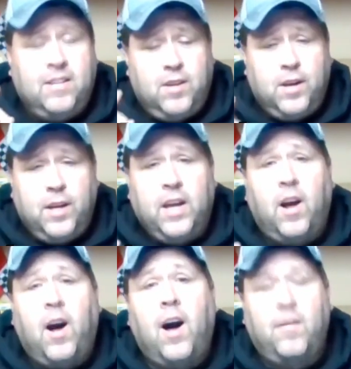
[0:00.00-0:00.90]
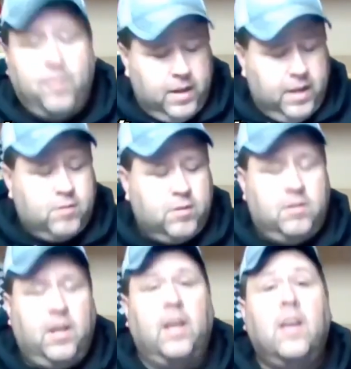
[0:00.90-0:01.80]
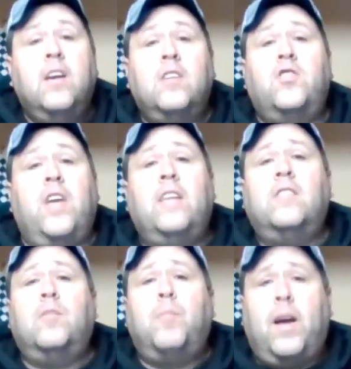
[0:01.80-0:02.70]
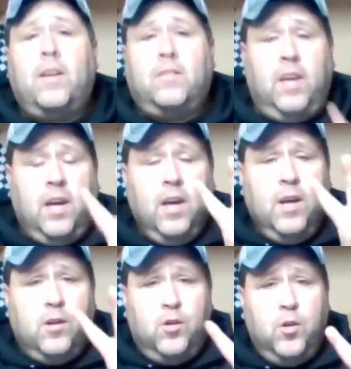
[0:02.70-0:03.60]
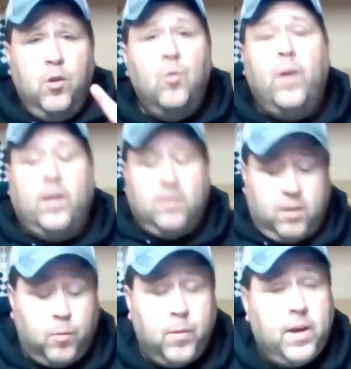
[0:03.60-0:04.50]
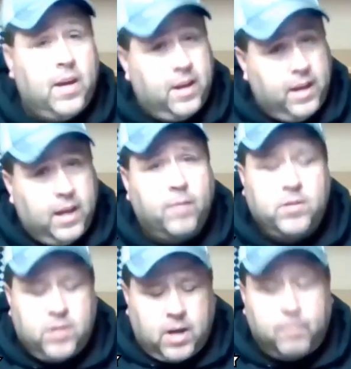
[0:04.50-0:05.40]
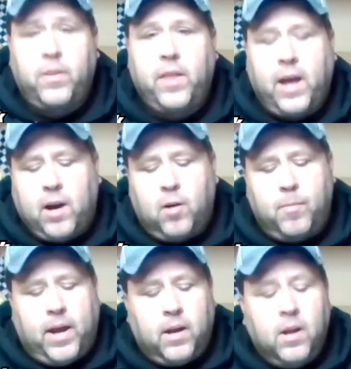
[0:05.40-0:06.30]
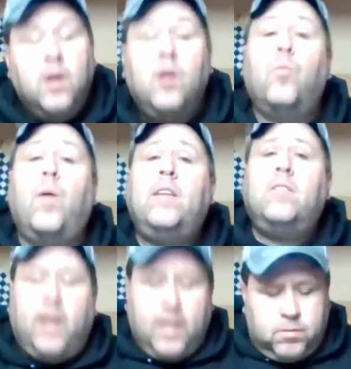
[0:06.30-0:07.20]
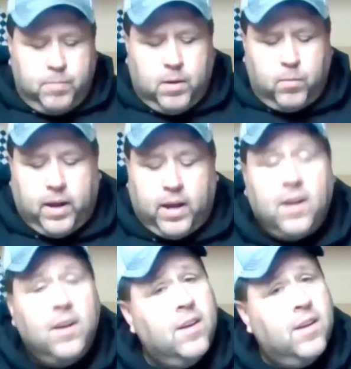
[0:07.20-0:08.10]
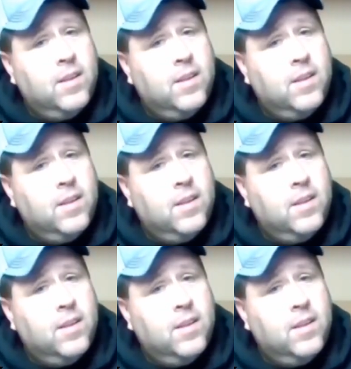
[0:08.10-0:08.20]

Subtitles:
It's going to get awfully interesting. Shane Sobrasky, 2 wins on the weekend. Hell of a job for the Ironman. Rice Lake Speedway.